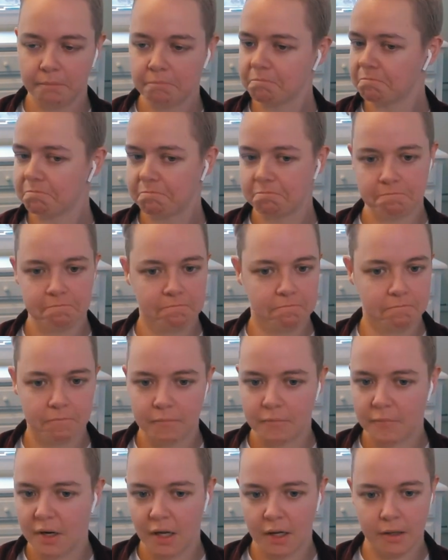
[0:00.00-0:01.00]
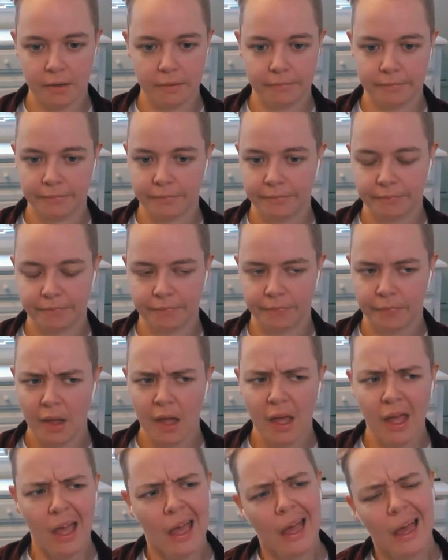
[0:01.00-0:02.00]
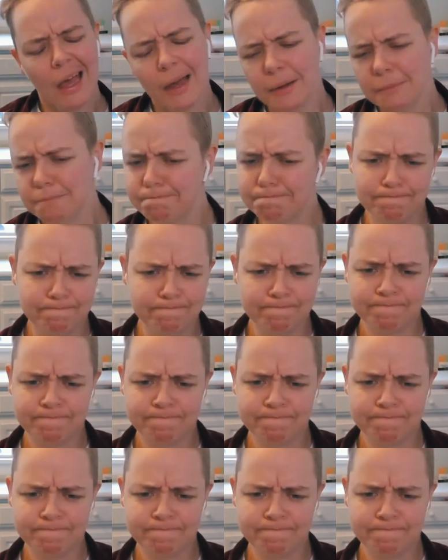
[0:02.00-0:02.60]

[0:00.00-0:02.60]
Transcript: would you do something no. more formal in the future?